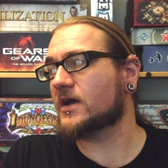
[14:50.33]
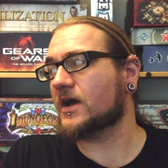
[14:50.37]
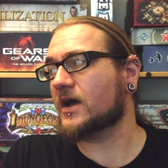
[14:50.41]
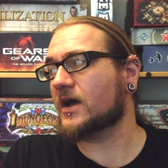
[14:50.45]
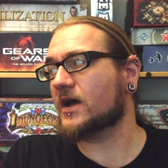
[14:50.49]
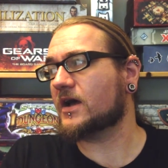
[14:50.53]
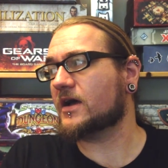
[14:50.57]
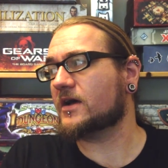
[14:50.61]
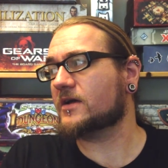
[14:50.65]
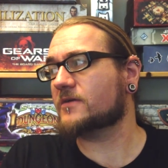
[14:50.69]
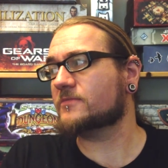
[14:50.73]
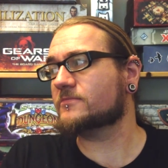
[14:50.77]

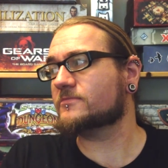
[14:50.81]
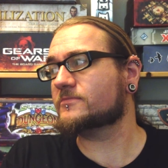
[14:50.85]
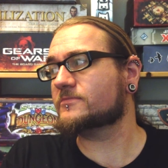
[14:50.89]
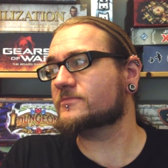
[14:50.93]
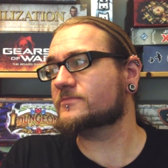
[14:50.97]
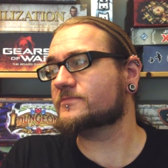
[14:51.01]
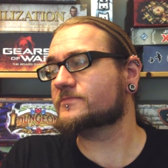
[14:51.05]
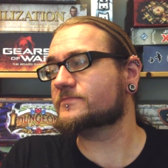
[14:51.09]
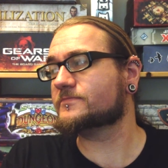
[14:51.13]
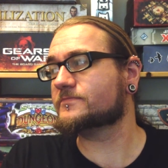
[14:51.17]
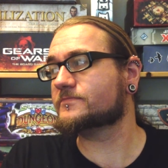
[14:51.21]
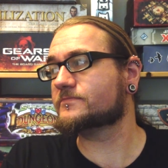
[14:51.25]

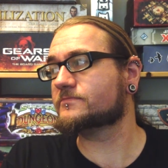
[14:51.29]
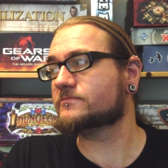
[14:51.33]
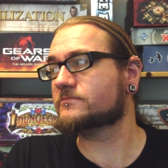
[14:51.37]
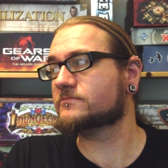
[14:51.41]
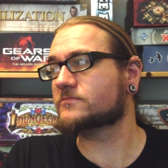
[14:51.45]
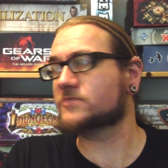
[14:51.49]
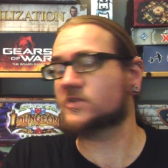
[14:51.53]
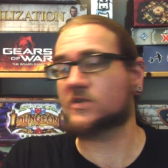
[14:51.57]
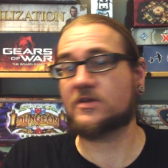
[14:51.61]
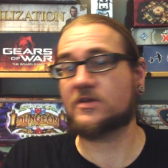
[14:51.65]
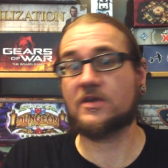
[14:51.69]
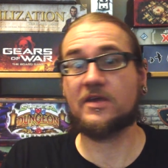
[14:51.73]
Um,
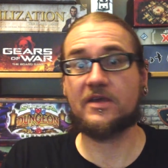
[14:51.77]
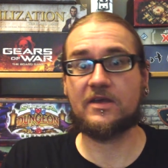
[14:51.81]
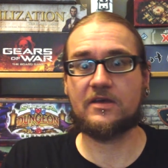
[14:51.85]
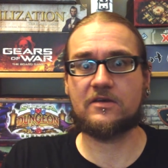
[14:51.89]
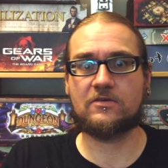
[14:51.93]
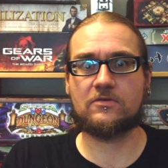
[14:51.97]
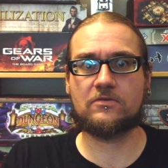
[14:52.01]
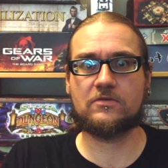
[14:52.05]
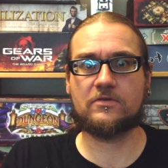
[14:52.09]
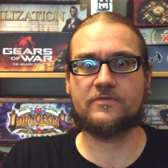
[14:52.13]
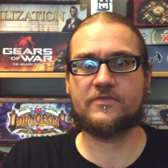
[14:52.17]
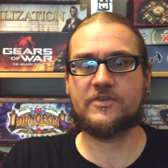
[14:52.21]
so yeah,
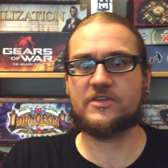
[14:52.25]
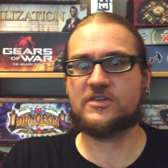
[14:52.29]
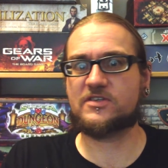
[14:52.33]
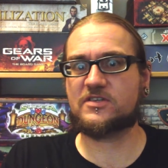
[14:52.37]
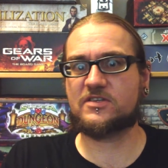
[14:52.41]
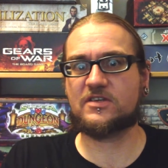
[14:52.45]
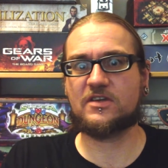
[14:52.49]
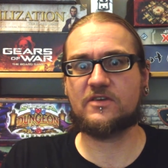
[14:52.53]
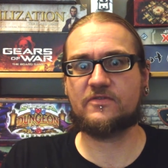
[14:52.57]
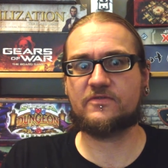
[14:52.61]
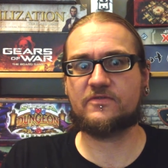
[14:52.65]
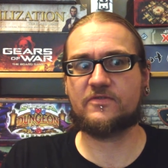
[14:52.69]
all of this
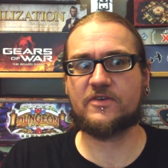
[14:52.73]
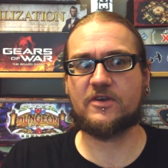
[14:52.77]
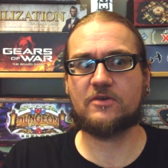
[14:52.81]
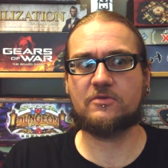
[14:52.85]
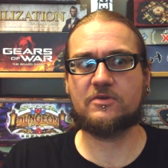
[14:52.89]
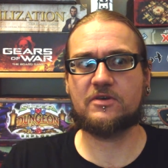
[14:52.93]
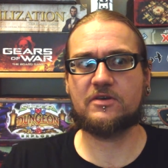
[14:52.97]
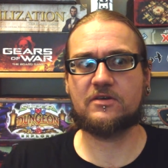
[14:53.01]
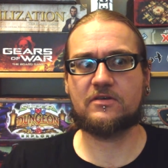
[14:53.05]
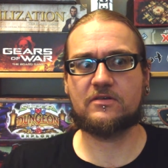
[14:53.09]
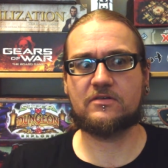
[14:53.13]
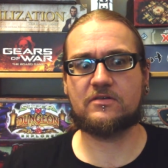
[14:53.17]
stuff
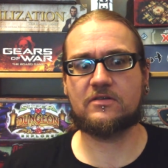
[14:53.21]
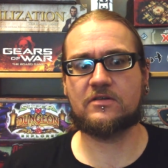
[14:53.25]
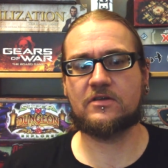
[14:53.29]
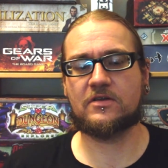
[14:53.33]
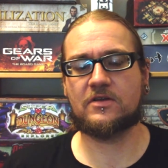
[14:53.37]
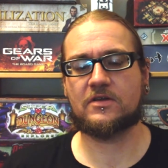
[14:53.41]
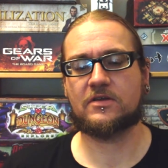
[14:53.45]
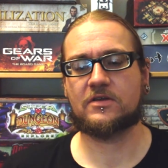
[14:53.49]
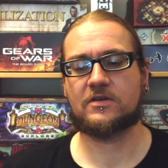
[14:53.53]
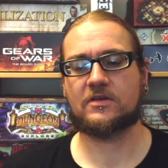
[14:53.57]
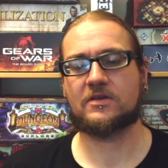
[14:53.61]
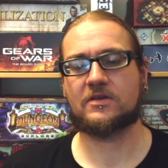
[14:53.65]
going on.
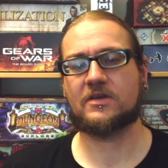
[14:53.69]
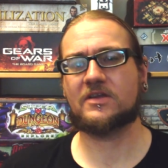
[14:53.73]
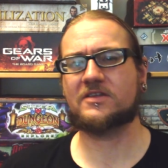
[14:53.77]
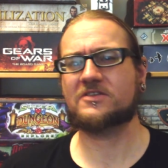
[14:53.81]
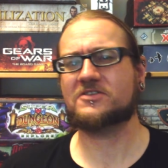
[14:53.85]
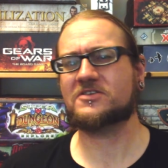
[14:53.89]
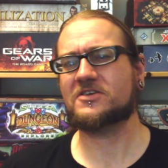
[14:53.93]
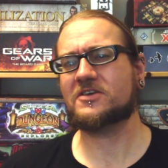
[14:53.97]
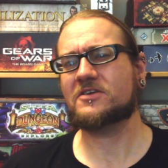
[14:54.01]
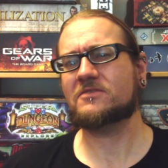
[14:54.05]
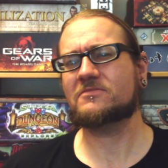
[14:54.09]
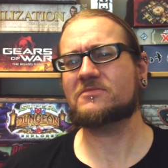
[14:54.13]
In
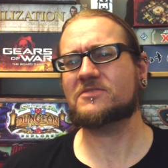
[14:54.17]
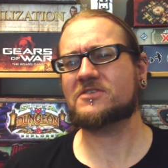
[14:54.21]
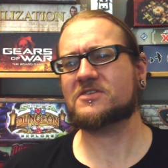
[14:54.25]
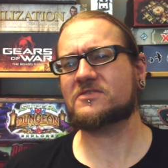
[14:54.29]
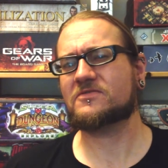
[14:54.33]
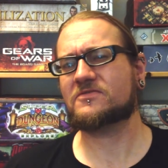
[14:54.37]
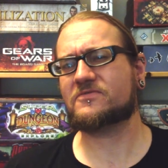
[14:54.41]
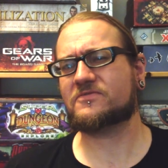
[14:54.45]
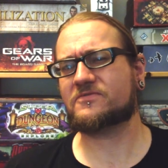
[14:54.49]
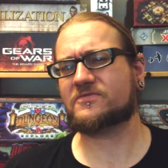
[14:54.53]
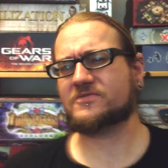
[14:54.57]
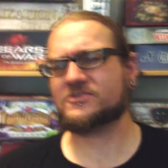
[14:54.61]
terms
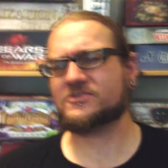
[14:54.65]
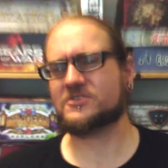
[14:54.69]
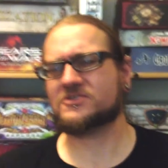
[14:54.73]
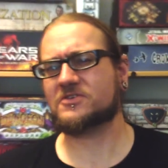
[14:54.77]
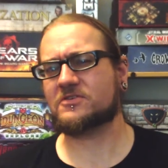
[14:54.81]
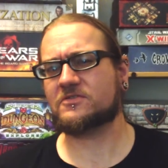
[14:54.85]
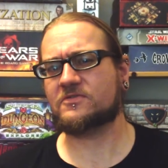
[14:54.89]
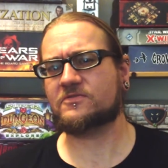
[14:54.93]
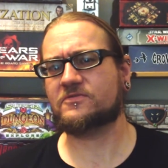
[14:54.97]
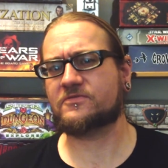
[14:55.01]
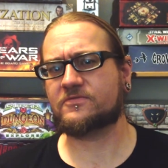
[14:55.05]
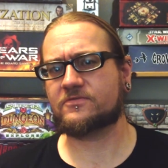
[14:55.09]
of
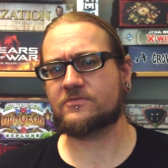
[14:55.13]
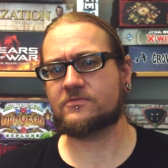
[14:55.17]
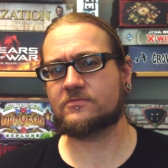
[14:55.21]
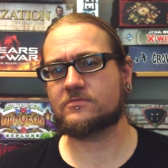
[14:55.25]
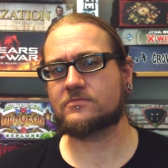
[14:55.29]
sort of